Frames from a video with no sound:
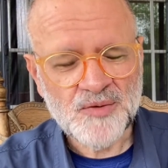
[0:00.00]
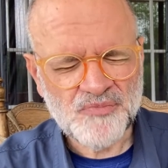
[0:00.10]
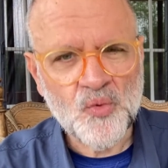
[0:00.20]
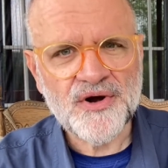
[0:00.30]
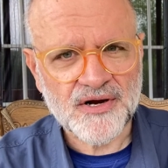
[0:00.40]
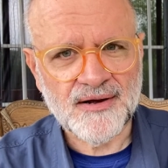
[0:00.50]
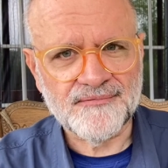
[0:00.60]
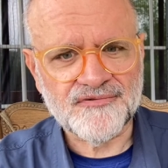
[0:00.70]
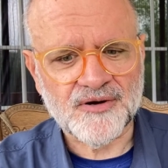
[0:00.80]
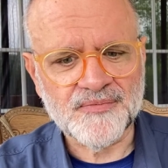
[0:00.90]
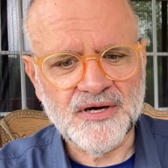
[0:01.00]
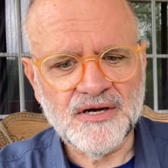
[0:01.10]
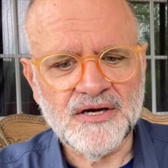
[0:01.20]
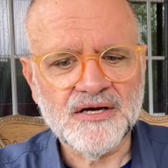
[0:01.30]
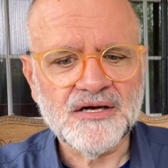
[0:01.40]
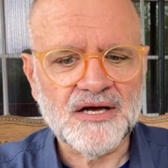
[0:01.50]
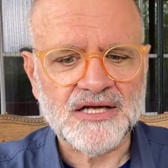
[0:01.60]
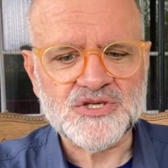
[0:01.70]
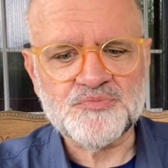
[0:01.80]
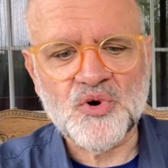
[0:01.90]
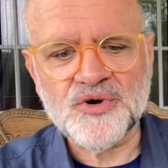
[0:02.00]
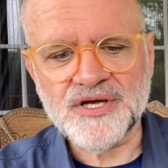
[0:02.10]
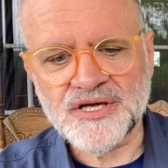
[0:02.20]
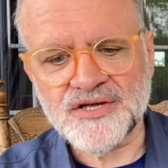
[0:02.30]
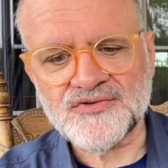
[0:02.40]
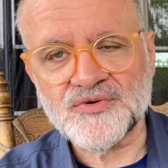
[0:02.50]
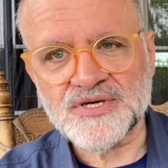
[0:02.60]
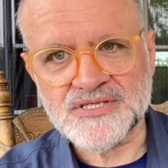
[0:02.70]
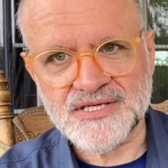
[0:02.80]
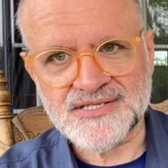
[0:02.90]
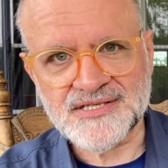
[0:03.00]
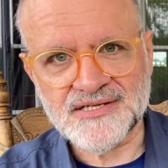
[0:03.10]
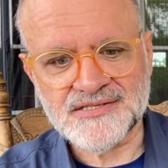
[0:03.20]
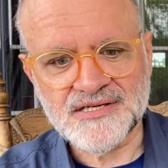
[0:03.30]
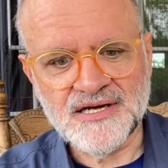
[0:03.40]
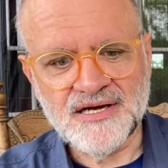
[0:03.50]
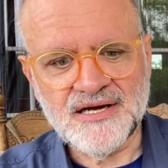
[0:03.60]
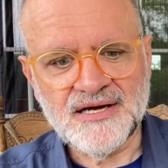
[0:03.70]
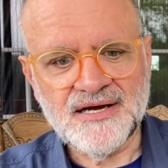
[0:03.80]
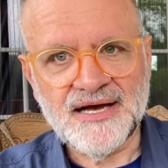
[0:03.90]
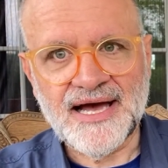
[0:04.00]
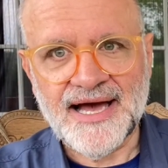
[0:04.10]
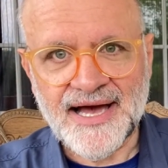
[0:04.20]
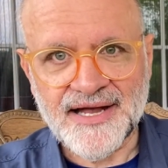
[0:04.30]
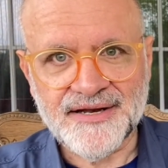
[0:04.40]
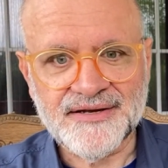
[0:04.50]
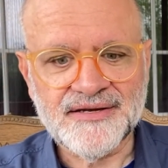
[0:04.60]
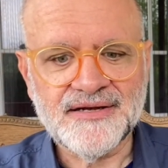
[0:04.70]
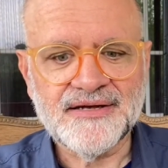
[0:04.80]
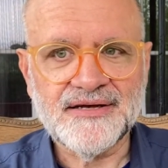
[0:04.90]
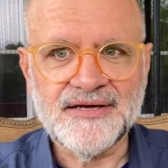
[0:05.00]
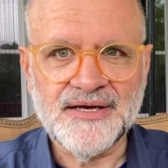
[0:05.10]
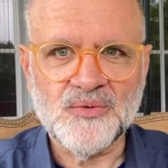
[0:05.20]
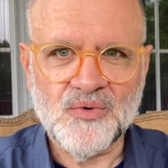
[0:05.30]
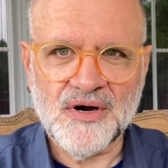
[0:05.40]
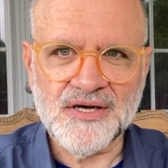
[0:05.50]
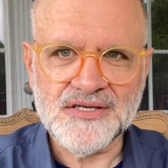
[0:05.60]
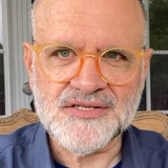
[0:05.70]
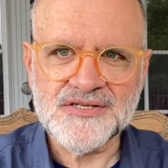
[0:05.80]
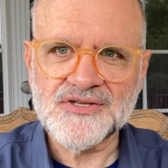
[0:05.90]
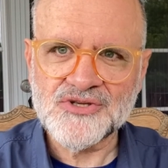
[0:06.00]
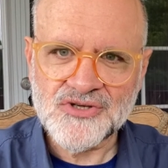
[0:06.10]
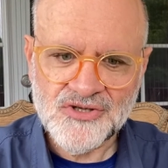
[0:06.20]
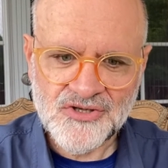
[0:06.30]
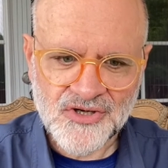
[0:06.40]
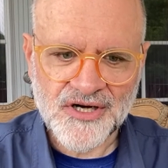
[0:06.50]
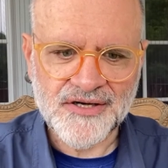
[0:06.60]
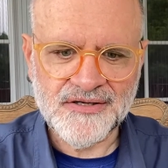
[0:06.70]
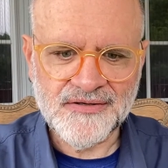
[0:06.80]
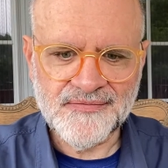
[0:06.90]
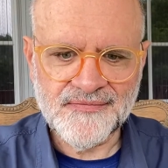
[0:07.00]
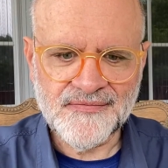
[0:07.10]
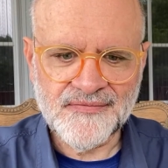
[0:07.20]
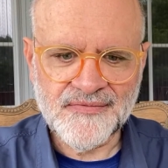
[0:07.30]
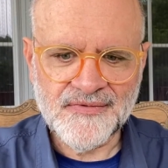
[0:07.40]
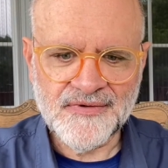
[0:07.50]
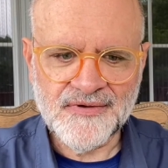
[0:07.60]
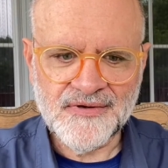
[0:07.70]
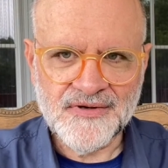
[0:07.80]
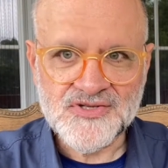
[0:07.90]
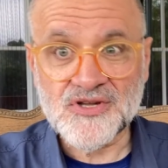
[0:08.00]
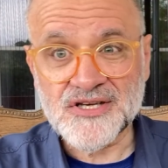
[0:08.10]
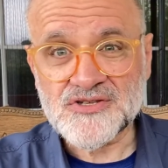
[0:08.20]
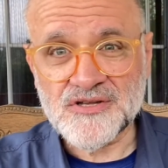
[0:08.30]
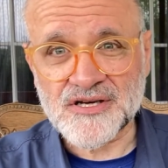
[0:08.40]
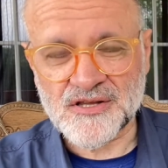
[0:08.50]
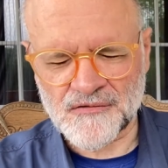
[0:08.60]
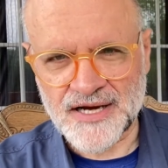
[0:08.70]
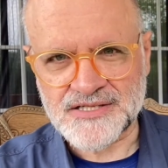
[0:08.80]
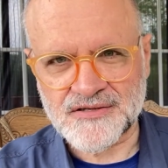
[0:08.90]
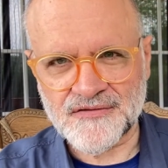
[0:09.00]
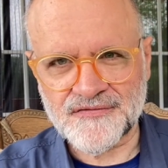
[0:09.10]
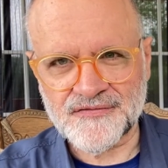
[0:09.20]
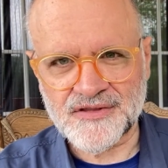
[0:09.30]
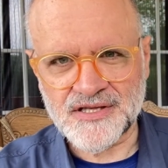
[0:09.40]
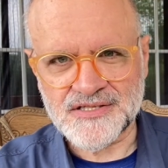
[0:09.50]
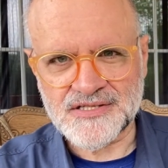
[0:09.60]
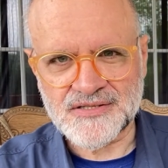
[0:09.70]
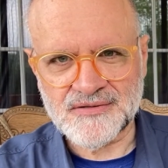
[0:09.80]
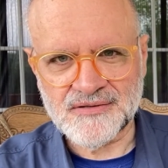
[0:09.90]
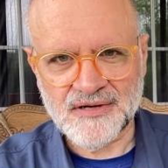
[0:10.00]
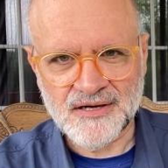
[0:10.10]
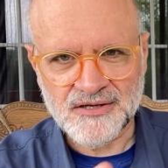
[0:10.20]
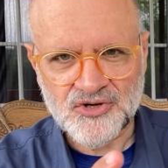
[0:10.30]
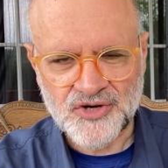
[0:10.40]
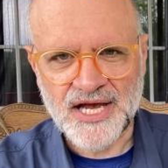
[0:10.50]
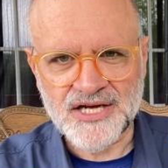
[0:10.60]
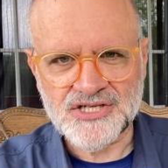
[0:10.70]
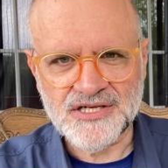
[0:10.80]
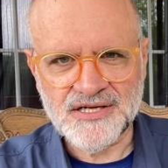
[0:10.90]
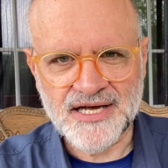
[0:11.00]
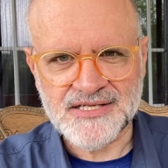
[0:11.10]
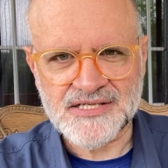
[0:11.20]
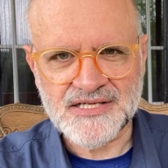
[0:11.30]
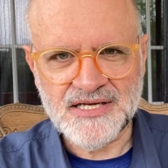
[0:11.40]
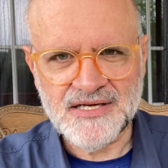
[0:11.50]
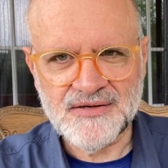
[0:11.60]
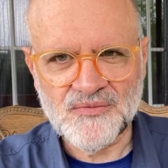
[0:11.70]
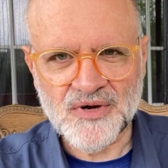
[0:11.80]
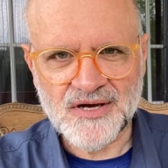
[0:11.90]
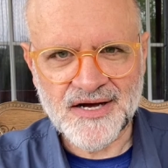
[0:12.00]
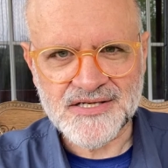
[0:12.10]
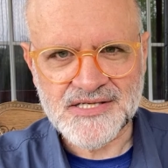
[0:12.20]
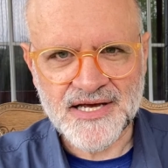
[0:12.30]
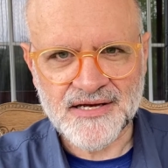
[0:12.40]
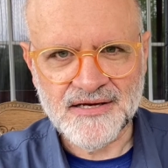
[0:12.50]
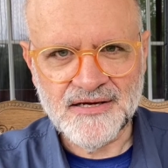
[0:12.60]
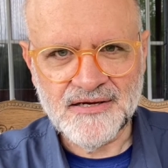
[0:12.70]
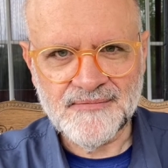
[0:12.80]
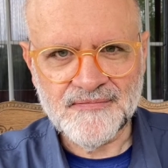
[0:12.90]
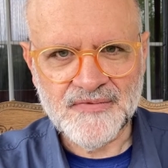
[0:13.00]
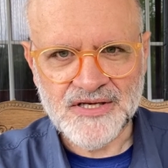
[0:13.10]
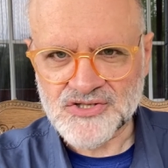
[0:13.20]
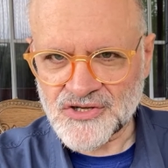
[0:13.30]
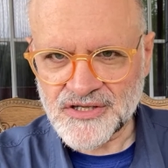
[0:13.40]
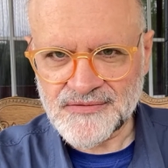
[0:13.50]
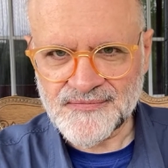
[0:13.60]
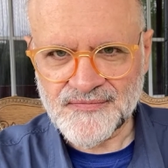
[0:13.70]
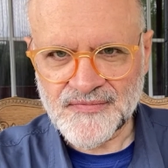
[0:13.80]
But where did it come from? God spoke it into existence. And it was good. So let's look at the rest of this creation and see what God is saying. It's good,